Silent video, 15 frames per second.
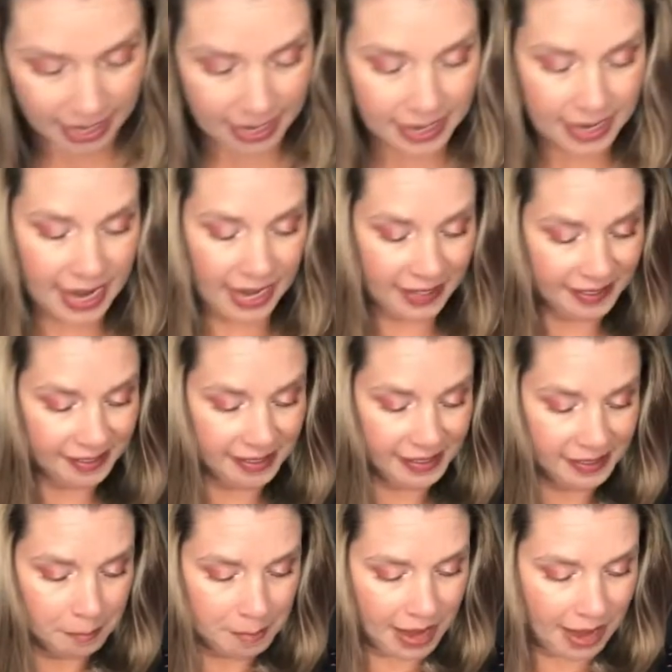Next is
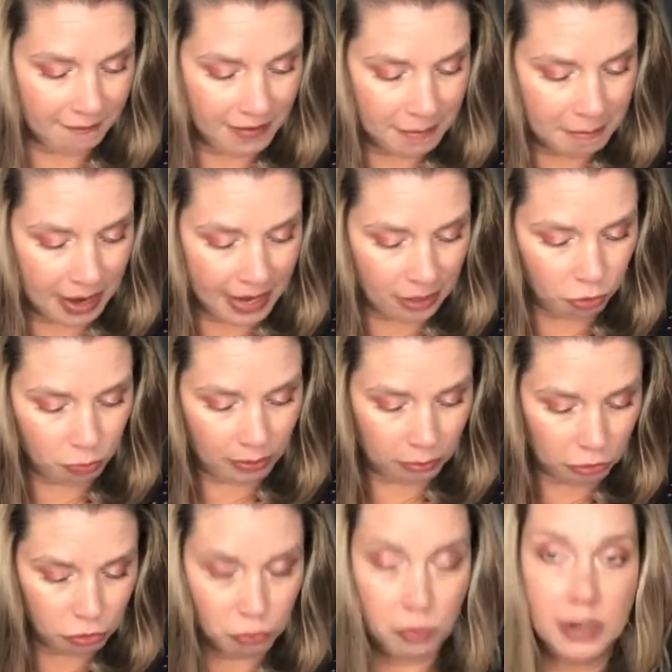the Mavi Mike Twill
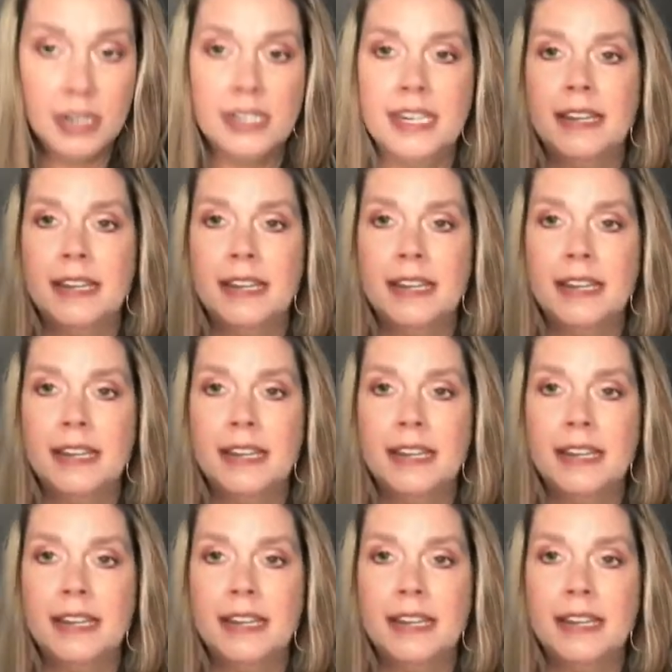short